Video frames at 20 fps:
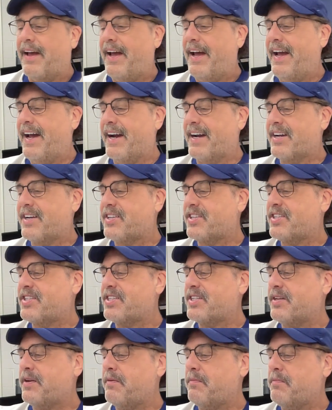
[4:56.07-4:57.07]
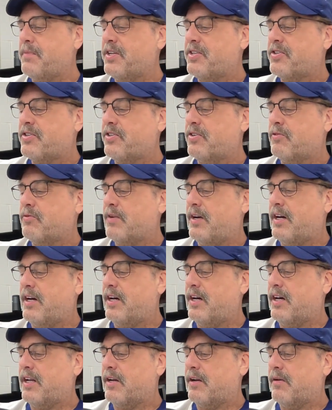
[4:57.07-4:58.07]
X, Mr.
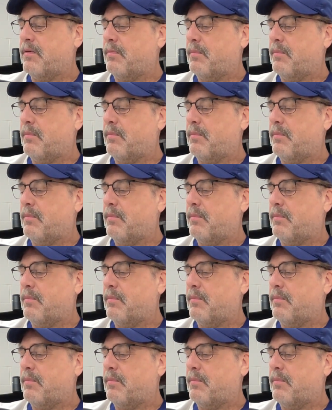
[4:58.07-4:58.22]
Ron,